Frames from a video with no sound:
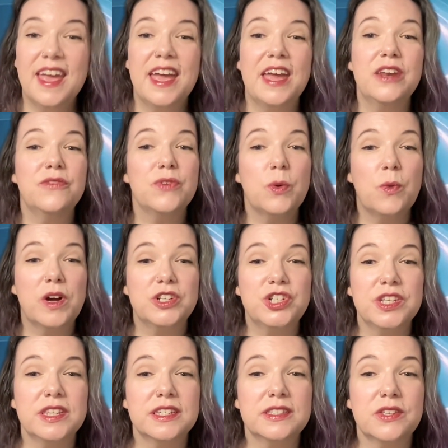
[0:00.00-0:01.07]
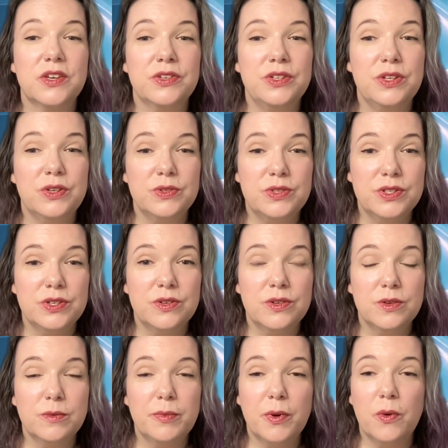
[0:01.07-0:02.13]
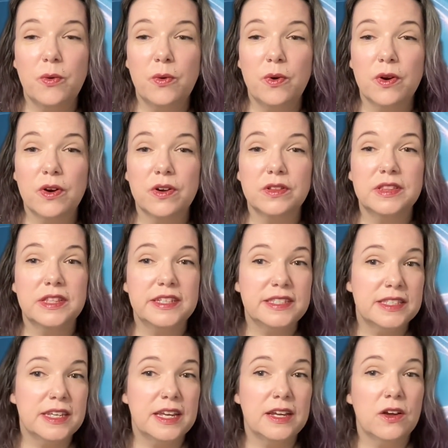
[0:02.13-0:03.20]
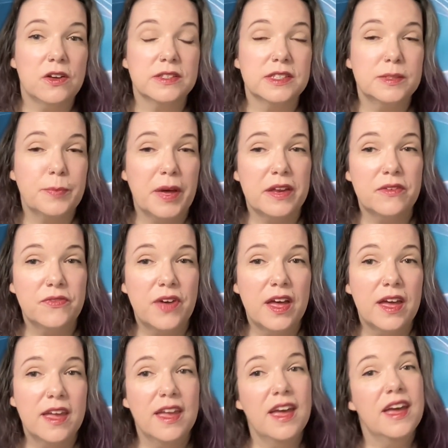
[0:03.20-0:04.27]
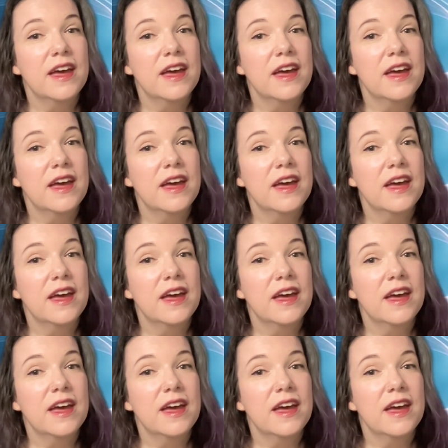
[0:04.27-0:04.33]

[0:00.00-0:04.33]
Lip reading: And if you're watching this on YouTube or listening on Spotify,